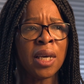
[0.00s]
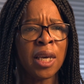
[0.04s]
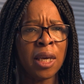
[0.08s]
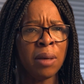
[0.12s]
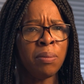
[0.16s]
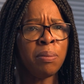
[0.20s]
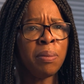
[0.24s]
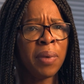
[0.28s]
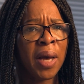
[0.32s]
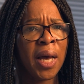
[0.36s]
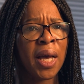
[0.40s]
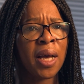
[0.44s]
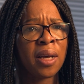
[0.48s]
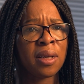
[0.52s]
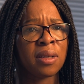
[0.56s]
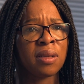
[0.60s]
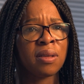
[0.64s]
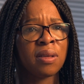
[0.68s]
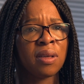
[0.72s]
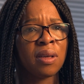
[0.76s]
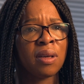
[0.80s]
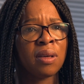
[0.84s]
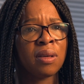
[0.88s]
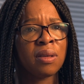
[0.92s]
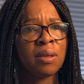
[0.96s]
impact,
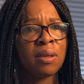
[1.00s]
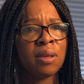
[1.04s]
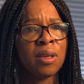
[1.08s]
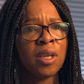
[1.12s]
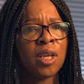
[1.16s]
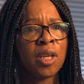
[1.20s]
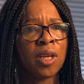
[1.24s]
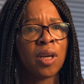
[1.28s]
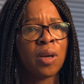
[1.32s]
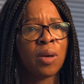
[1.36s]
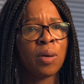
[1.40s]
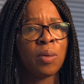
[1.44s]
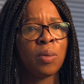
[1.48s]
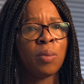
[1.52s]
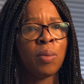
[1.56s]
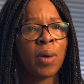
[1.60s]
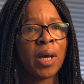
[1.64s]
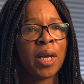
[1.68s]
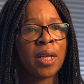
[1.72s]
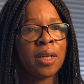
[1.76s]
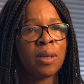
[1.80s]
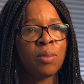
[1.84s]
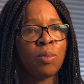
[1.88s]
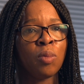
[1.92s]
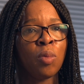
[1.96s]
you know,
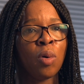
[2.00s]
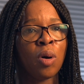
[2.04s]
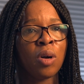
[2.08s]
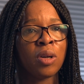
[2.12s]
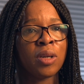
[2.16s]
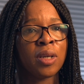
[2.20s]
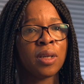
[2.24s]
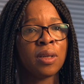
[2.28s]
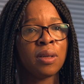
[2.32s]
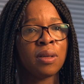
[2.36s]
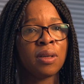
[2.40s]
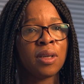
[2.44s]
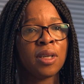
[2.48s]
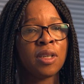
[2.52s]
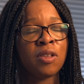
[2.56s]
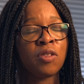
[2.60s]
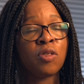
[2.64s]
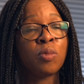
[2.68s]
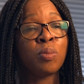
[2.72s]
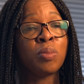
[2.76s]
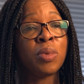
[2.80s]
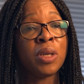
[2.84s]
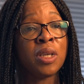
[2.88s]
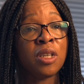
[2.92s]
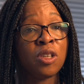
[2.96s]
when one
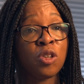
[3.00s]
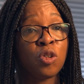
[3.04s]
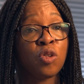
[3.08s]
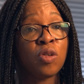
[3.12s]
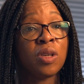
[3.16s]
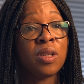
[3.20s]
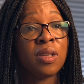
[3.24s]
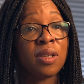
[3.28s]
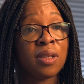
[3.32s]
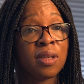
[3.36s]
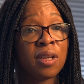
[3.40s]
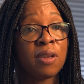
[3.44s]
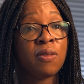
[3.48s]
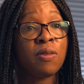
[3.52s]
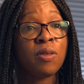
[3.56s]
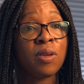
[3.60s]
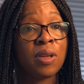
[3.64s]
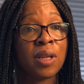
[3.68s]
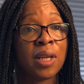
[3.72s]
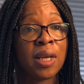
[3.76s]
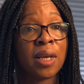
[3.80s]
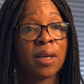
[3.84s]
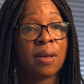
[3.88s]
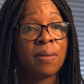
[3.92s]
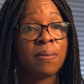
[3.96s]
is being treated
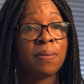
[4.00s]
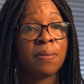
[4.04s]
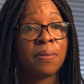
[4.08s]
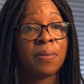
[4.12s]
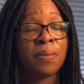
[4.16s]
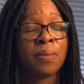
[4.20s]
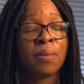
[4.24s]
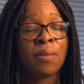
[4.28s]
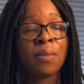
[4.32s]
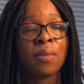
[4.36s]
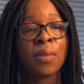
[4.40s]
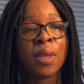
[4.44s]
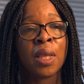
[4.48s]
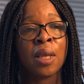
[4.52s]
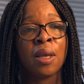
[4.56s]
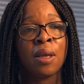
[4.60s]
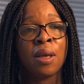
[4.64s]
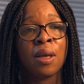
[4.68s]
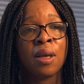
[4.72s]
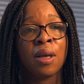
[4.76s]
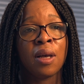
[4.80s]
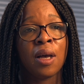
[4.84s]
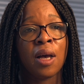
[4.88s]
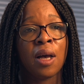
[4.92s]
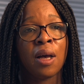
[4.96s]
differently.
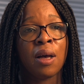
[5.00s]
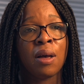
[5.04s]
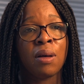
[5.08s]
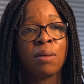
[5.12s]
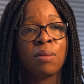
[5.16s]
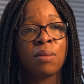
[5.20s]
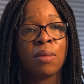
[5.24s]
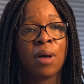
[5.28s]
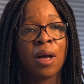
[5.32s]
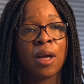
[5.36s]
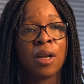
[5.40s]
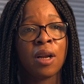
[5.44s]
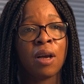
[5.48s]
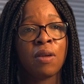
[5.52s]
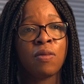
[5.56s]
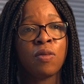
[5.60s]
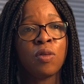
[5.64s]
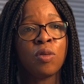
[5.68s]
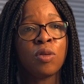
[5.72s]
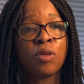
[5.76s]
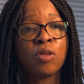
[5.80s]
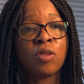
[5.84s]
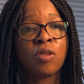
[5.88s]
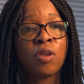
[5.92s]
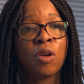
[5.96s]
And I've
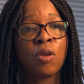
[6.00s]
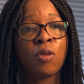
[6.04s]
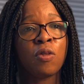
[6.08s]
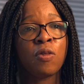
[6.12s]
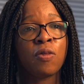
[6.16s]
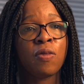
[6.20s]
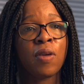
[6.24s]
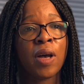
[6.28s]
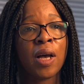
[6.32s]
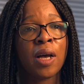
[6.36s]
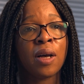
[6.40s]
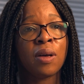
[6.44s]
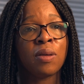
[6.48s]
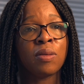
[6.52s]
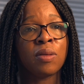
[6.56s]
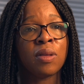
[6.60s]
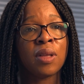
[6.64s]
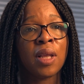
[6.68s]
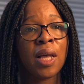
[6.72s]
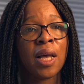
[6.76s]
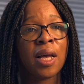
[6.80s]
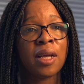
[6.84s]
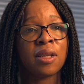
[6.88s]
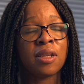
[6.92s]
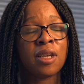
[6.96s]
also found
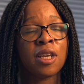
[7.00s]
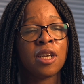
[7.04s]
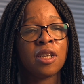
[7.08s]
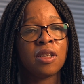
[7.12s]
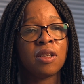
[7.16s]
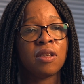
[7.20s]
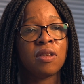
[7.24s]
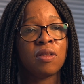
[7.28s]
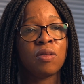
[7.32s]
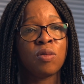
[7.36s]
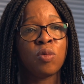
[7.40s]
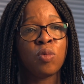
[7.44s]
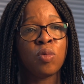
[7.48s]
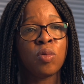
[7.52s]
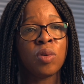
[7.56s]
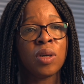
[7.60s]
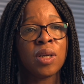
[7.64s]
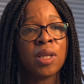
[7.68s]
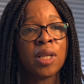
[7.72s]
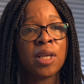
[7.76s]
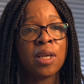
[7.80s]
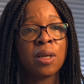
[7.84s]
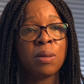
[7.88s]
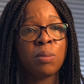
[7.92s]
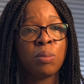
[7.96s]
that it is
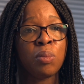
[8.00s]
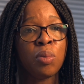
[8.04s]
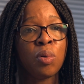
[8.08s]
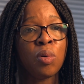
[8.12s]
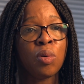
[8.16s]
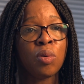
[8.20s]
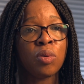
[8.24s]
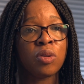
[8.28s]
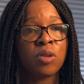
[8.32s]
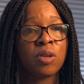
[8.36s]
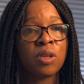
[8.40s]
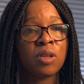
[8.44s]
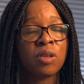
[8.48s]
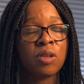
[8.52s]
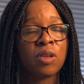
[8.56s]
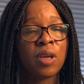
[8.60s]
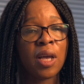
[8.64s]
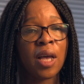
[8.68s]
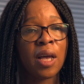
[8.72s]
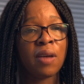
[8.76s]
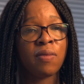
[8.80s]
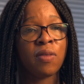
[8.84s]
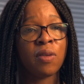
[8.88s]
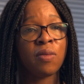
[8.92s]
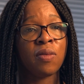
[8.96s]
really important to
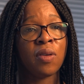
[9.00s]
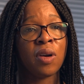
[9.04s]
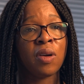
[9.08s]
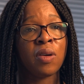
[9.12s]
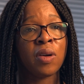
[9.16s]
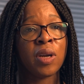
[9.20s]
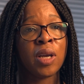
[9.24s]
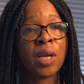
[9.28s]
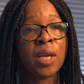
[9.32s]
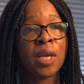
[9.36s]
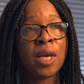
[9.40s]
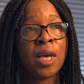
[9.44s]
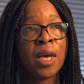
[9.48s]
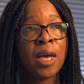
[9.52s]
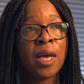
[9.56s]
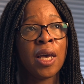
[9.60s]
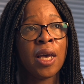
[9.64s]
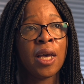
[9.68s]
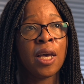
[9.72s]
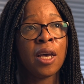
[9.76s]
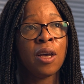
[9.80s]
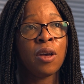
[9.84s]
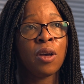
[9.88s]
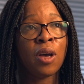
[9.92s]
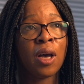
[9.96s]
have a very
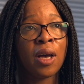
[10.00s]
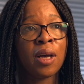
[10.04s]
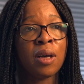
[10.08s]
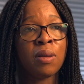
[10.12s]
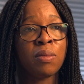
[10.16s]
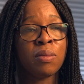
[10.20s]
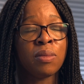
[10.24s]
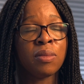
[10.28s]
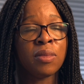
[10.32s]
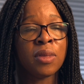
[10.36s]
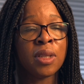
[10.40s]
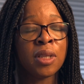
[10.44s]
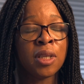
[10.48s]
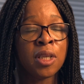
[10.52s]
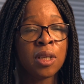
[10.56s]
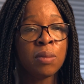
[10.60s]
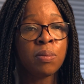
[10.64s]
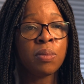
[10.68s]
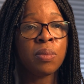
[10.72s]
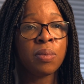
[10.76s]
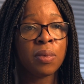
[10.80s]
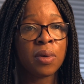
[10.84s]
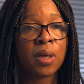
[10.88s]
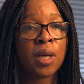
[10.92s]
deep